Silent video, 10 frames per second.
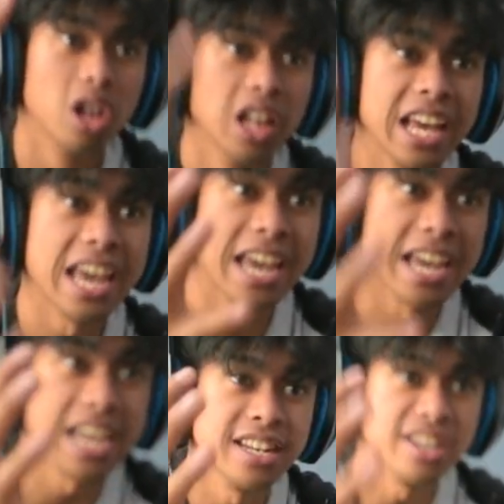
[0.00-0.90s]

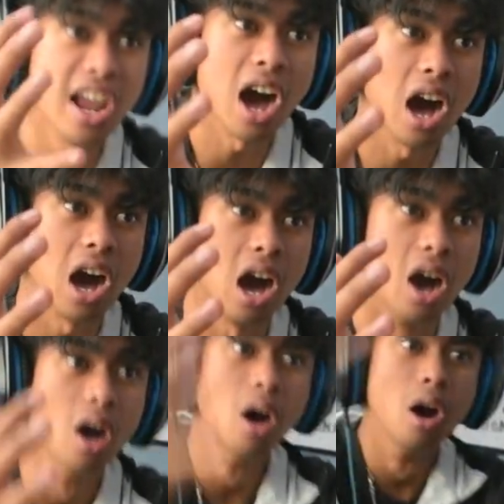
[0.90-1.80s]
clean! Oh
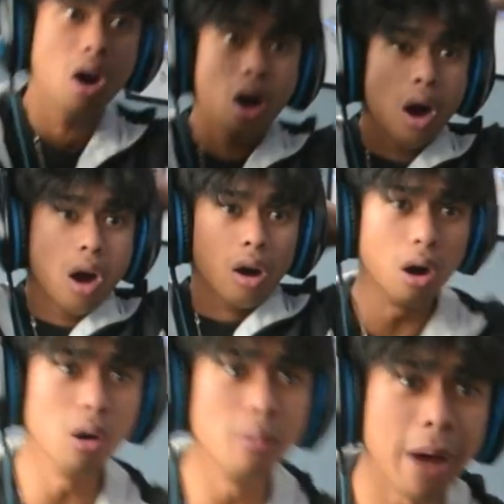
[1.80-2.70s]

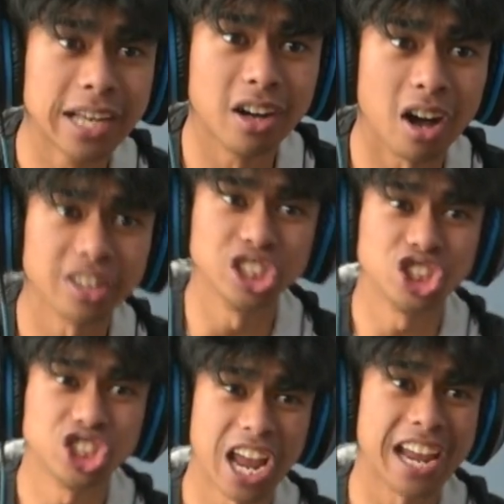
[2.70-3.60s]
my god, the
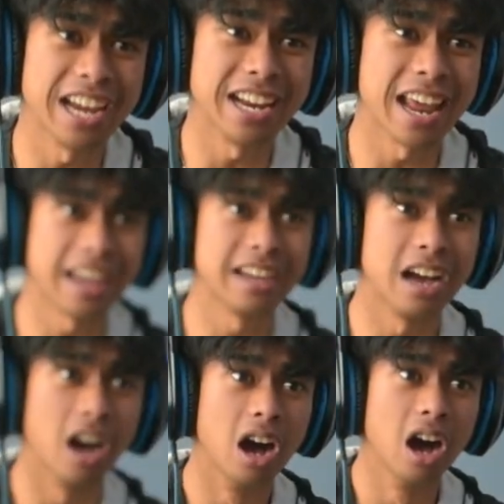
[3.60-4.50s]
shading!